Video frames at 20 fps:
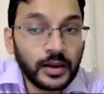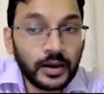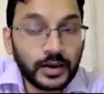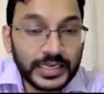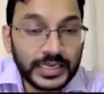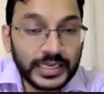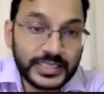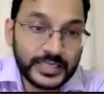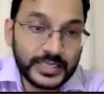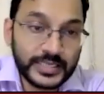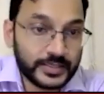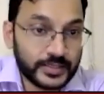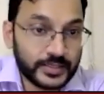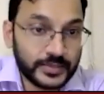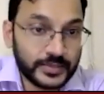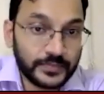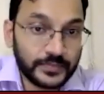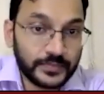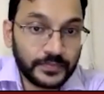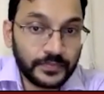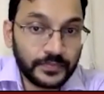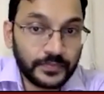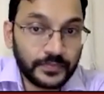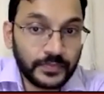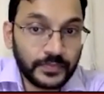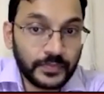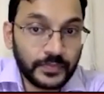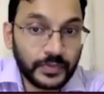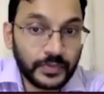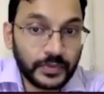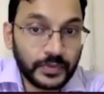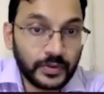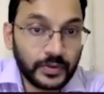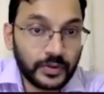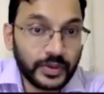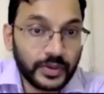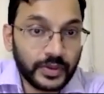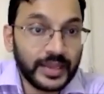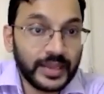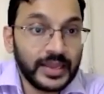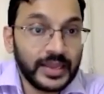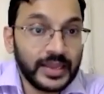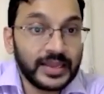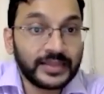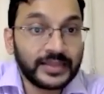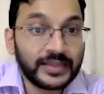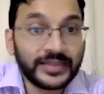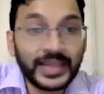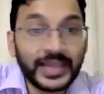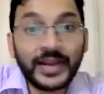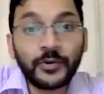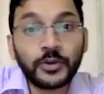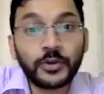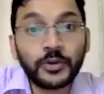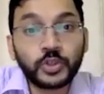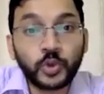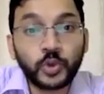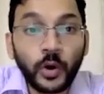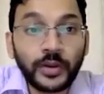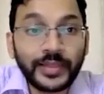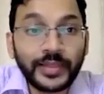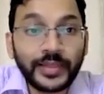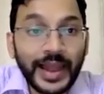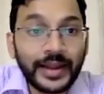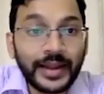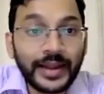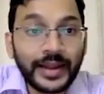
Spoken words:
disease. Okay. Then it was told that